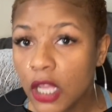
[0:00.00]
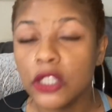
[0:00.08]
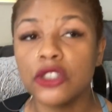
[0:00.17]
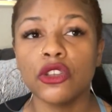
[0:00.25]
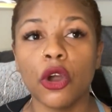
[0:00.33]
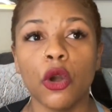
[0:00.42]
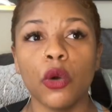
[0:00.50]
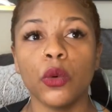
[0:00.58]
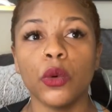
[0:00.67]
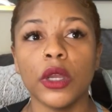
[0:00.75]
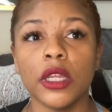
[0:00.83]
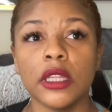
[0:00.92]

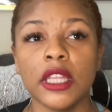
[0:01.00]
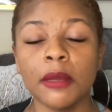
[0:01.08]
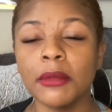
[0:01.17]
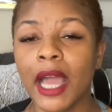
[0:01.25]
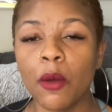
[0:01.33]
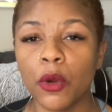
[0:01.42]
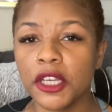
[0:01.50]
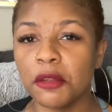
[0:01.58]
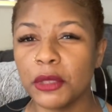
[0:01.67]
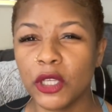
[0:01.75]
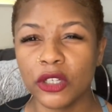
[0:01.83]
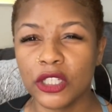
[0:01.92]
So them not wanting to
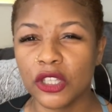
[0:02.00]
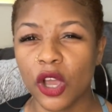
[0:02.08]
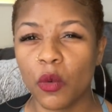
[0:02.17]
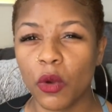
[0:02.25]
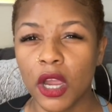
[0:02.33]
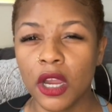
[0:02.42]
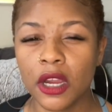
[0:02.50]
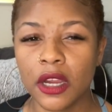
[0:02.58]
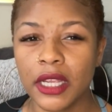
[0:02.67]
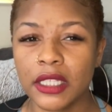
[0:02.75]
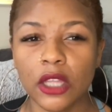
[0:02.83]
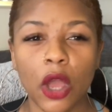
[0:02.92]
be on a song with her
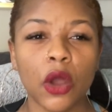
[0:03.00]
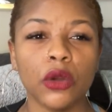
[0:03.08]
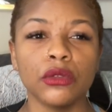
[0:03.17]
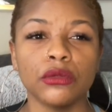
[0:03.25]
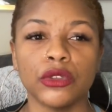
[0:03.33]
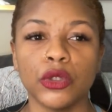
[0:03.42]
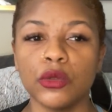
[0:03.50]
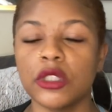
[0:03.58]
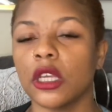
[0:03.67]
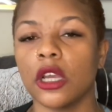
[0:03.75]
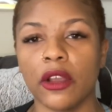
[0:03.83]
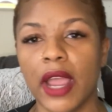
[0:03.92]
is all due
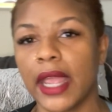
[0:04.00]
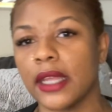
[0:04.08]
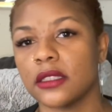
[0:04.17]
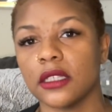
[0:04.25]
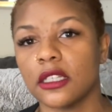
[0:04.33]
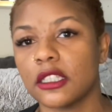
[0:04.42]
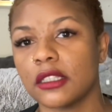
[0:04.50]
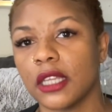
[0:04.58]
to her antics.